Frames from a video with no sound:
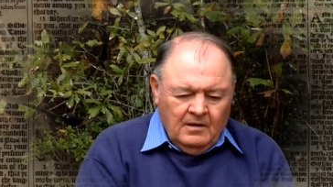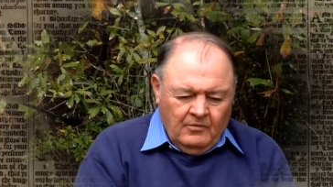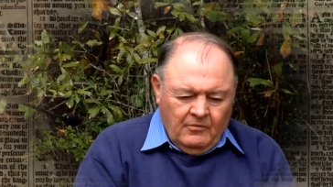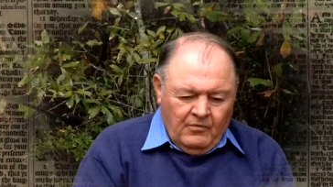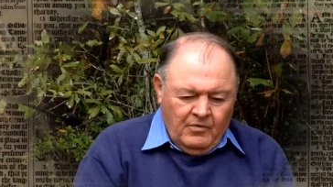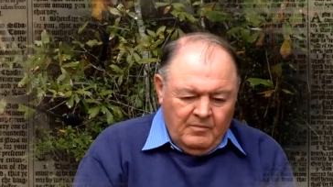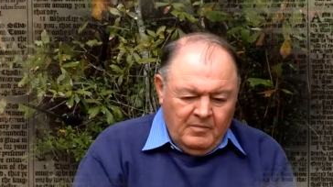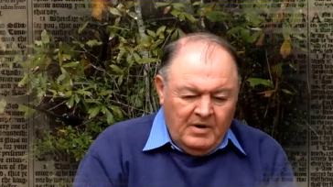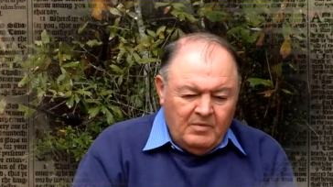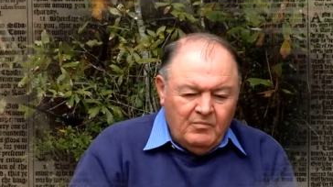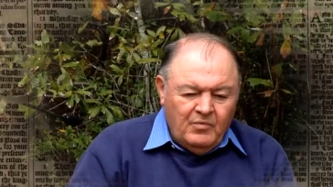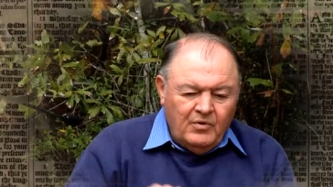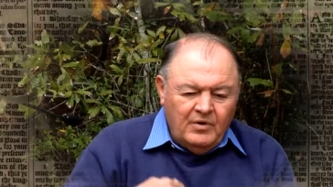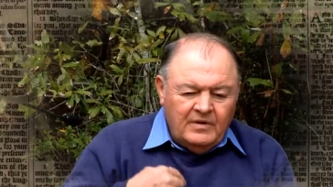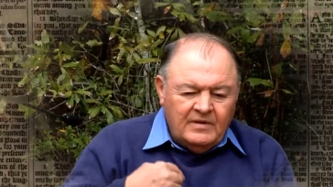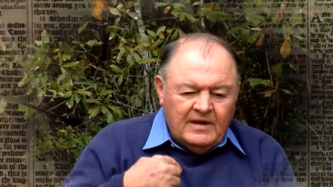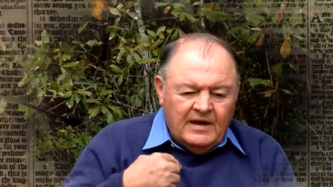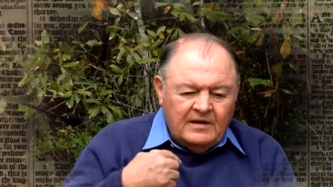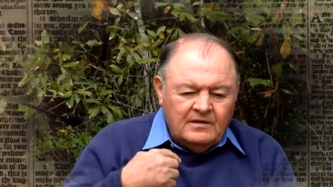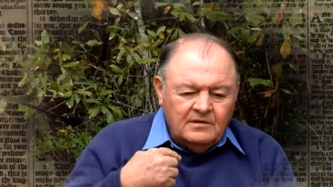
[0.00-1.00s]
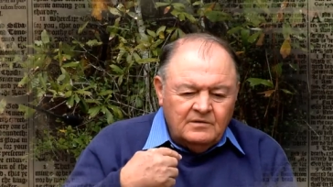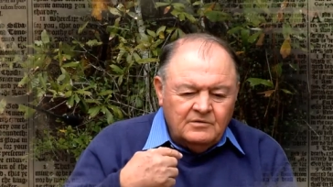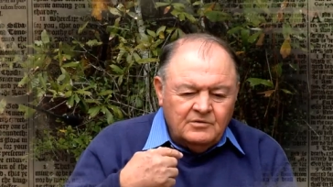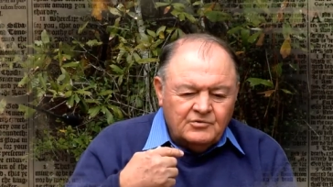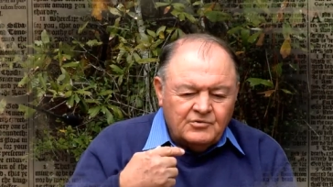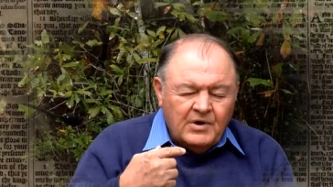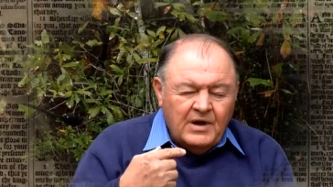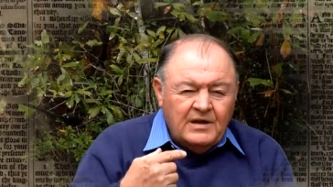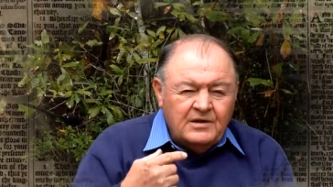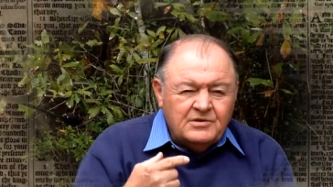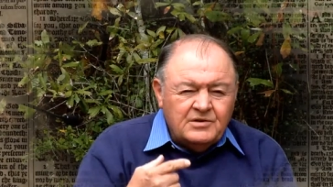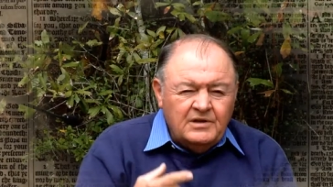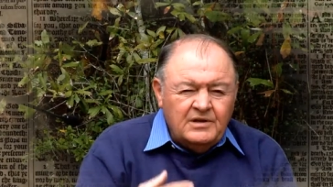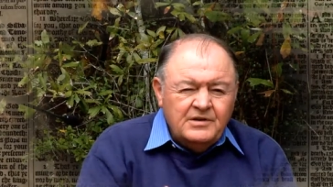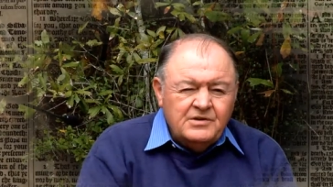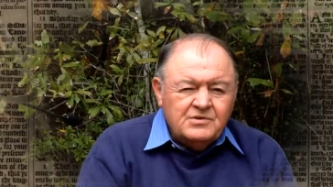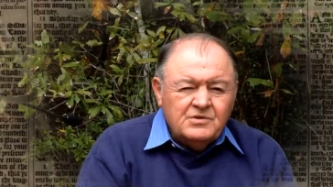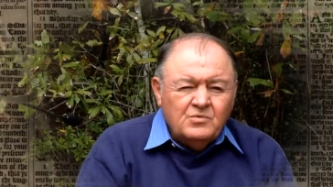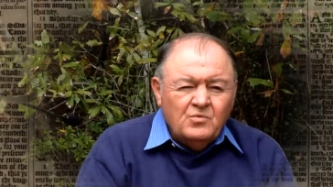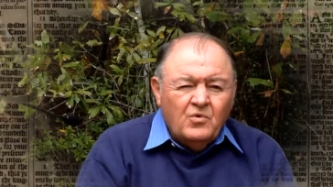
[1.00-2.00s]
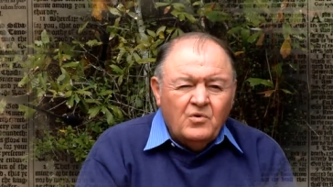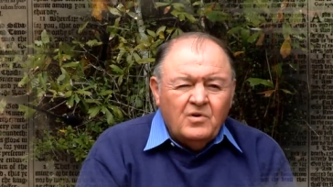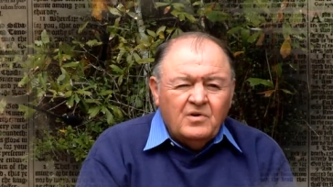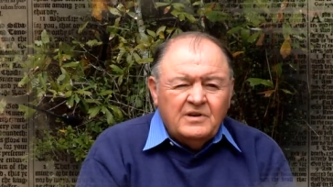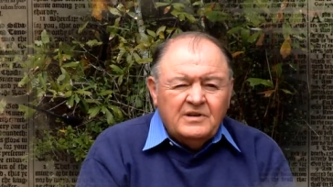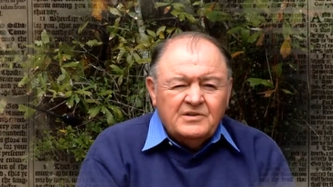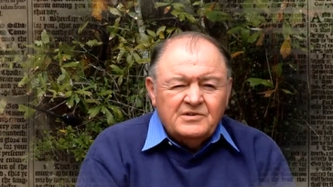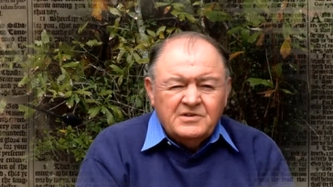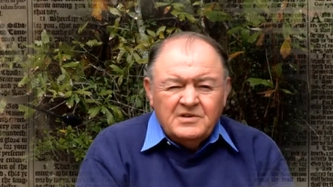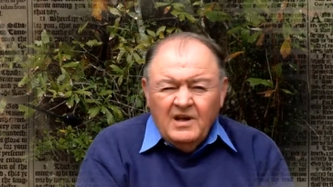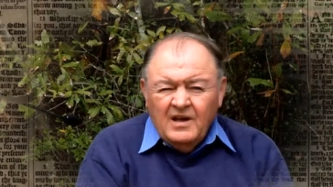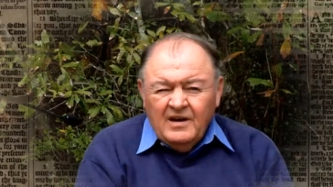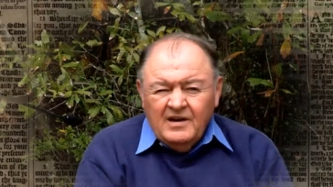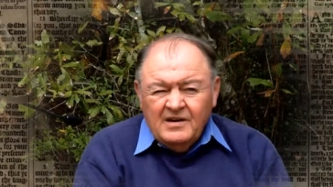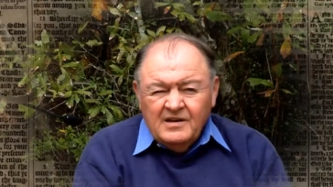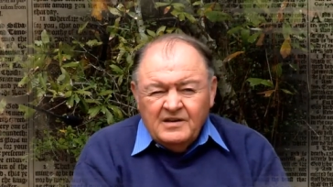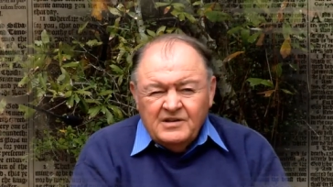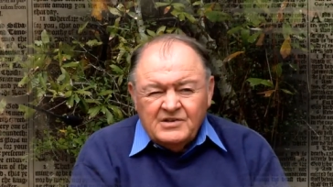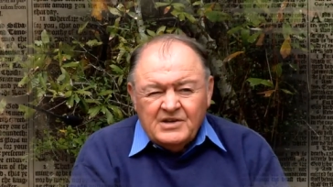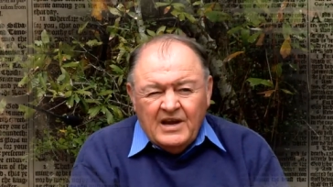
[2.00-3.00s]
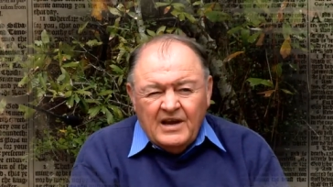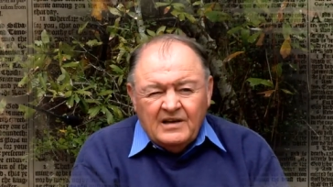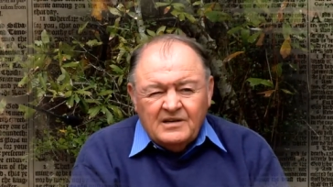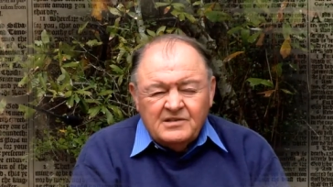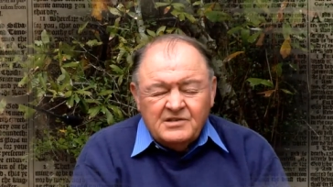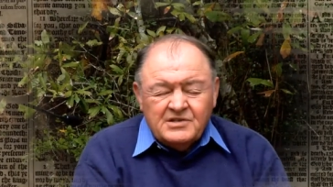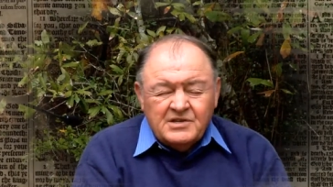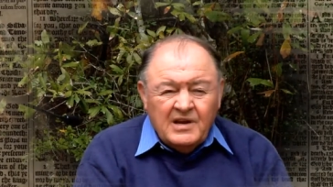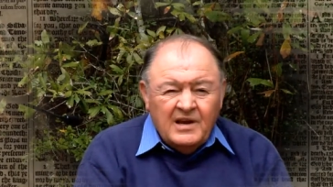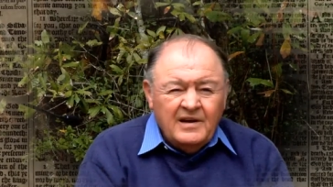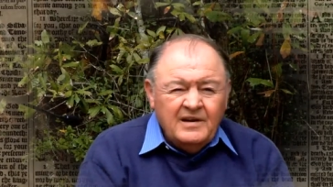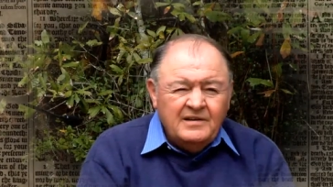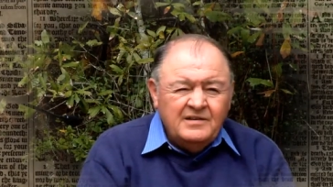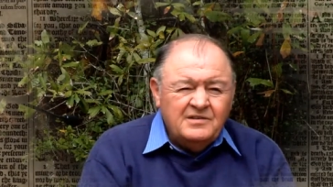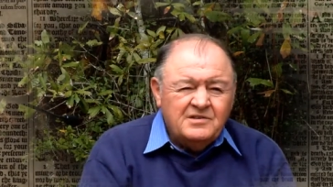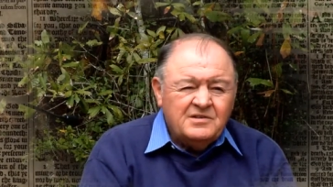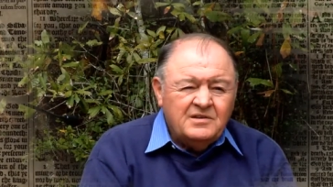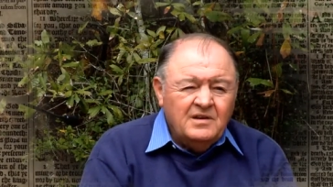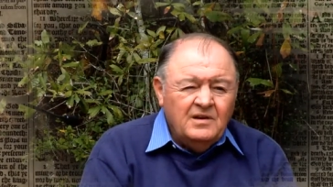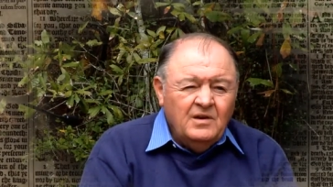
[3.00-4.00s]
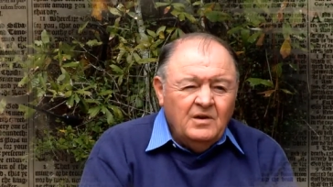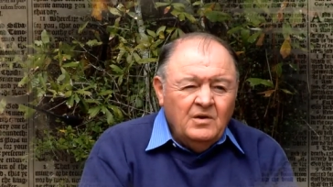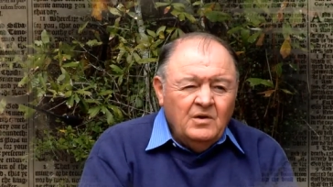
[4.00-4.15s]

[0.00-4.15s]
remembering that translation work is not an exact science,